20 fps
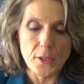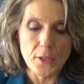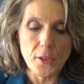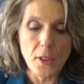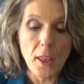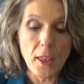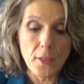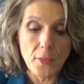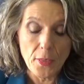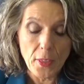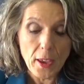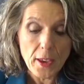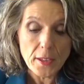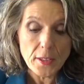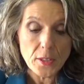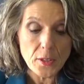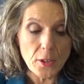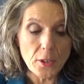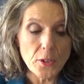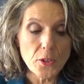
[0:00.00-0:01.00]
So,
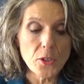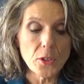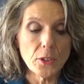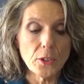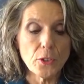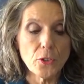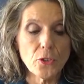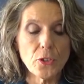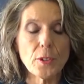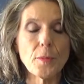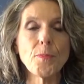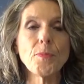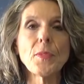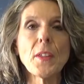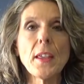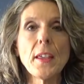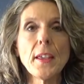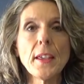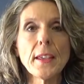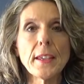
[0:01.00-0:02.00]
thus, their solution
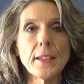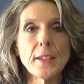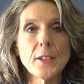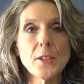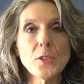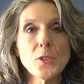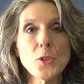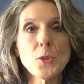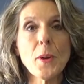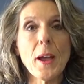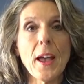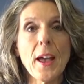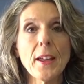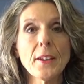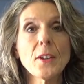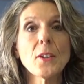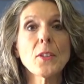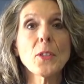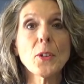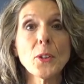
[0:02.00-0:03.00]
is to add
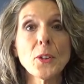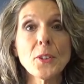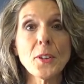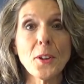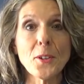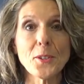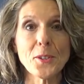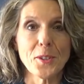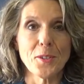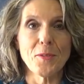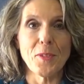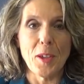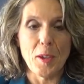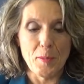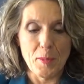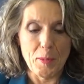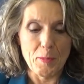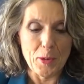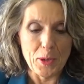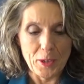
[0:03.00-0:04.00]
a third dose of
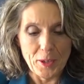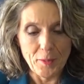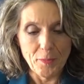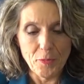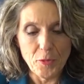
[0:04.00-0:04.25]
MMR